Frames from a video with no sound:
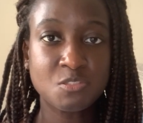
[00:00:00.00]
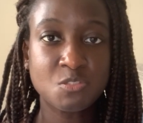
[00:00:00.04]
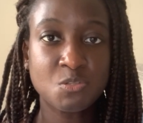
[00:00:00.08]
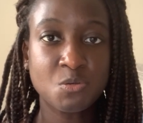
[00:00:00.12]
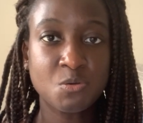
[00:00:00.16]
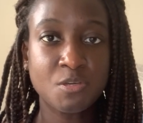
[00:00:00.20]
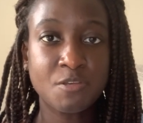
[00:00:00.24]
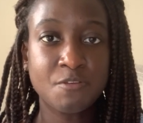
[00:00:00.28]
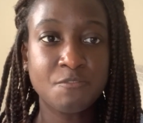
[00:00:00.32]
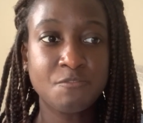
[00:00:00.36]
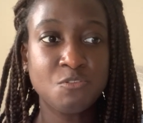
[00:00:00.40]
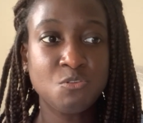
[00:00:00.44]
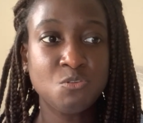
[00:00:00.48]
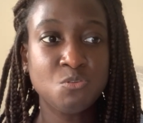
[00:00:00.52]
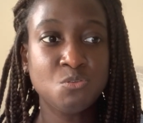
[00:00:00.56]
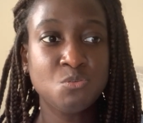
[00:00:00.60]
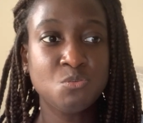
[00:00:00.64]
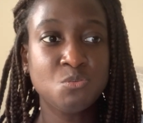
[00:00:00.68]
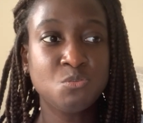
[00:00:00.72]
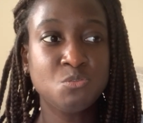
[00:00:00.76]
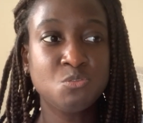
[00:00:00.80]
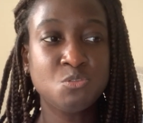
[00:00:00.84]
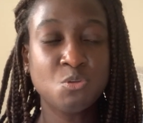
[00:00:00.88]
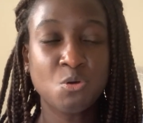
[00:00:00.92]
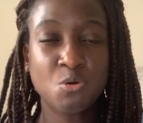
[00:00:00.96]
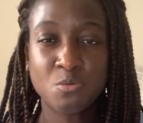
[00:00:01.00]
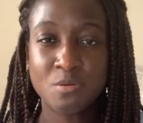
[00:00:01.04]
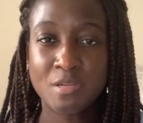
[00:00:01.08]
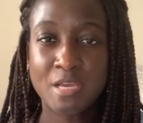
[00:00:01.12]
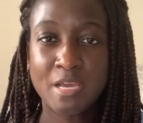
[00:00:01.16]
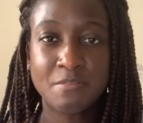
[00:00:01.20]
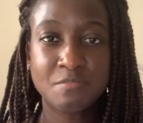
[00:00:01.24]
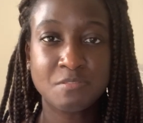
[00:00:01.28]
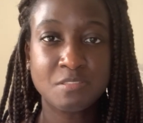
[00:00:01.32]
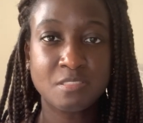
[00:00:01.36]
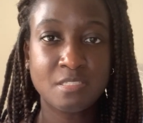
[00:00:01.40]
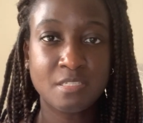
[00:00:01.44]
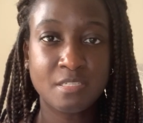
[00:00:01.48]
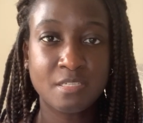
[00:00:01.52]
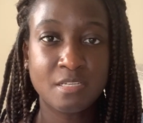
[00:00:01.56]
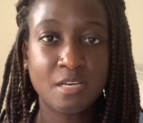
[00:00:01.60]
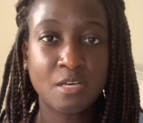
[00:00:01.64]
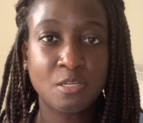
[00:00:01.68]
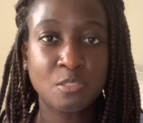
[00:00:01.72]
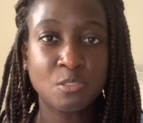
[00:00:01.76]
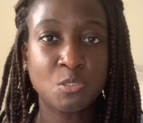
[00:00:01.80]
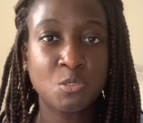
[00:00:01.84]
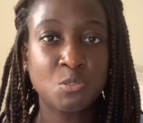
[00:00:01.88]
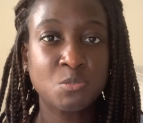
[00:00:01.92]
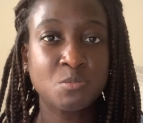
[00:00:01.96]
So if you don't have to take
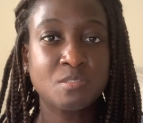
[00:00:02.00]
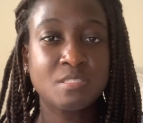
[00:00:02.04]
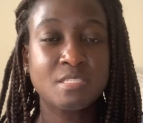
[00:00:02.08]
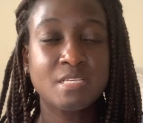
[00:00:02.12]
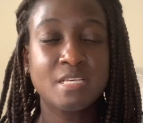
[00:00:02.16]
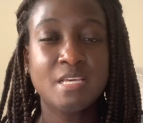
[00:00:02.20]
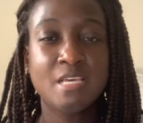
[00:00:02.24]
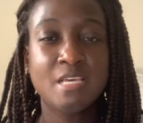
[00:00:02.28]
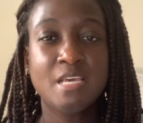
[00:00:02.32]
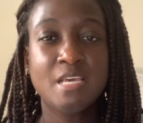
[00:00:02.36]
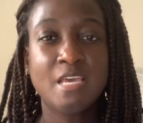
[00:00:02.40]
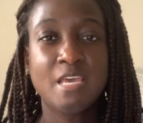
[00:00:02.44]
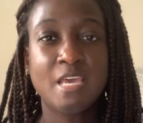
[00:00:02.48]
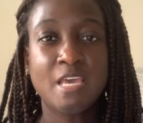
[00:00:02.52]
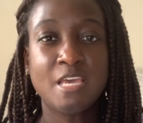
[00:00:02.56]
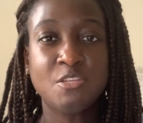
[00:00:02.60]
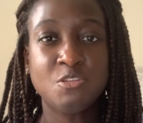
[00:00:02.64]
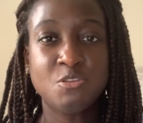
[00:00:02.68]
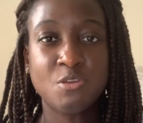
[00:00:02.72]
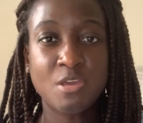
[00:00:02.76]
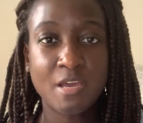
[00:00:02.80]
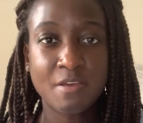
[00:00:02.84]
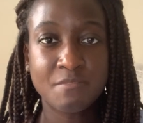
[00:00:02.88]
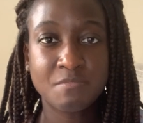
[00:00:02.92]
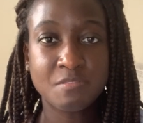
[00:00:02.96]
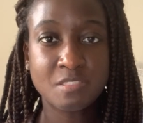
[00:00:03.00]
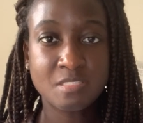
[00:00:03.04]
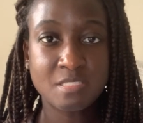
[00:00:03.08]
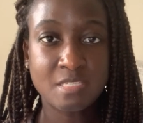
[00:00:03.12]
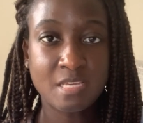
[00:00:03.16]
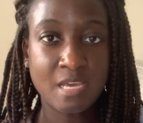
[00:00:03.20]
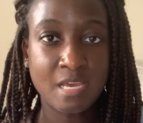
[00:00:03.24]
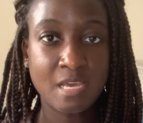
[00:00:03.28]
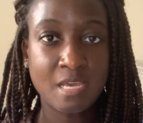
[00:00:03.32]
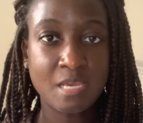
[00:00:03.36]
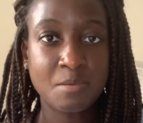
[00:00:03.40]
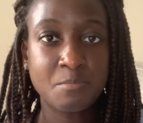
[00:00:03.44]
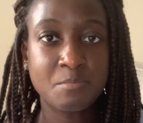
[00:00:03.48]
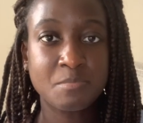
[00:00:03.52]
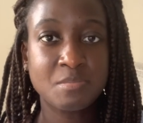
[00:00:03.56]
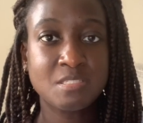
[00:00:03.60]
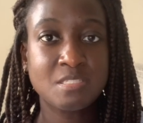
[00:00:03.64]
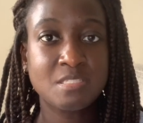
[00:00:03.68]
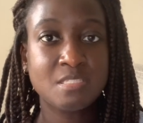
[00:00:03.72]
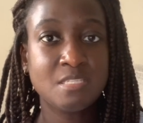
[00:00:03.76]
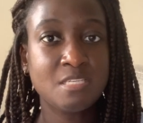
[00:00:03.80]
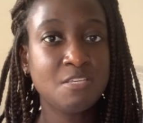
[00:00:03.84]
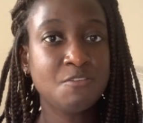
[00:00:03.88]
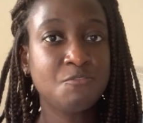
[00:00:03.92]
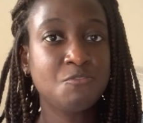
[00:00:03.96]
out loans and you have the time,
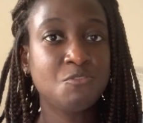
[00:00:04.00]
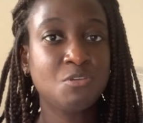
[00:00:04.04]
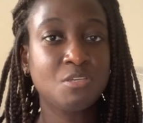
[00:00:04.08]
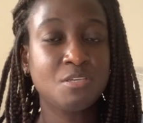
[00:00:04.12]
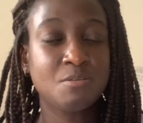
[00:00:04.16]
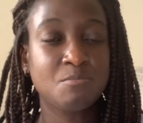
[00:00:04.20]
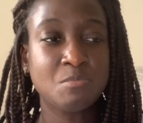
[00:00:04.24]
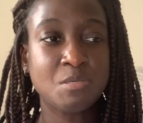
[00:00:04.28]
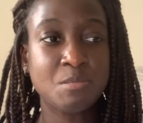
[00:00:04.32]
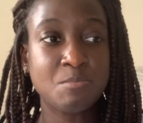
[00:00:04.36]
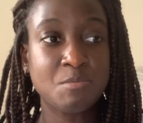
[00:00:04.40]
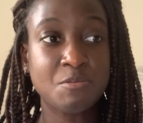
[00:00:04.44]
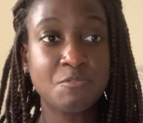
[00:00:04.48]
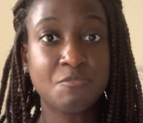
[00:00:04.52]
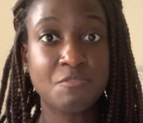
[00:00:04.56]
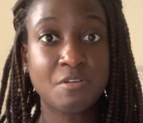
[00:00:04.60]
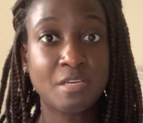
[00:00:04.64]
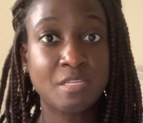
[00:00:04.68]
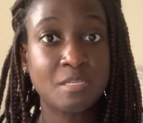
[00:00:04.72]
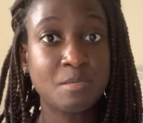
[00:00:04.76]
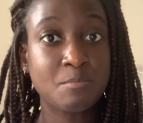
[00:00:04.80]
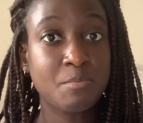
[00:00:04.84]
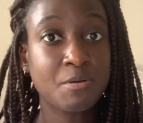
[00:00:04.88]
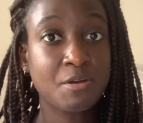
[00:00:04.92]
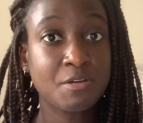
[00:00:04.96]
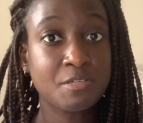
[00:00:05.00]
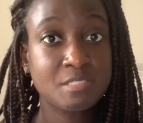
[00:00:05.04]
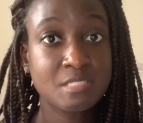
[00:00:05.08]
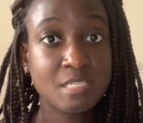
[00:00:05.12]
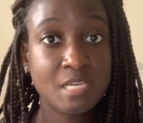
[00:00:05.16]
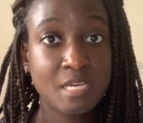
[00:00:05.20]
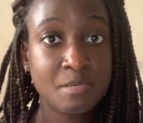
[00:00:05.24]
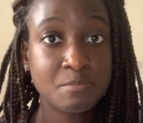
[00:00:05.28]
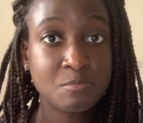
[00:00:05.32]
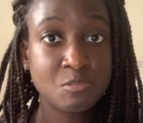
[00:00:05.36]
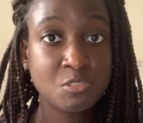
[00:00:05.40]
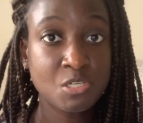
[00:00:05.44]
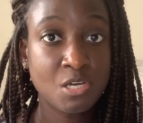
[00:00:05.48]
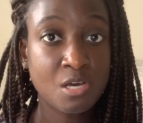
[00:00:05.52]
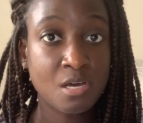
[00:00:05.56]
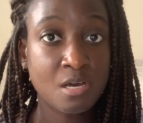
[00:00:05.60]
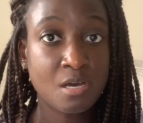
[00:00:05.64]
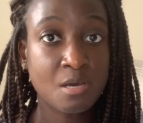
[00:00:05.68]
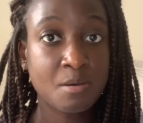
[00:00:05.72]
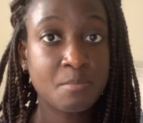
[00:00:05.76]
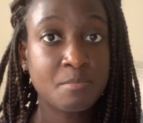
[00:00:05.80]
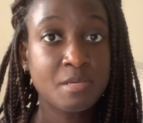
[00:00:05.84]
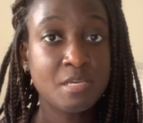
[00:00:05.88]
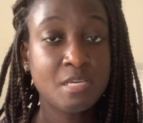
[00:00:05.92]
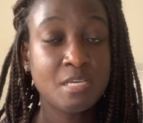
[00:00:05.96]
see if you can maybe find a part-time
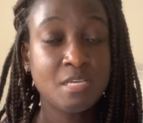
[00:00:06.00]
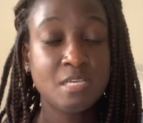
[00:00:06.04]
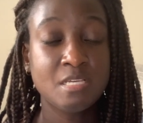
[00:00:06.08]
job,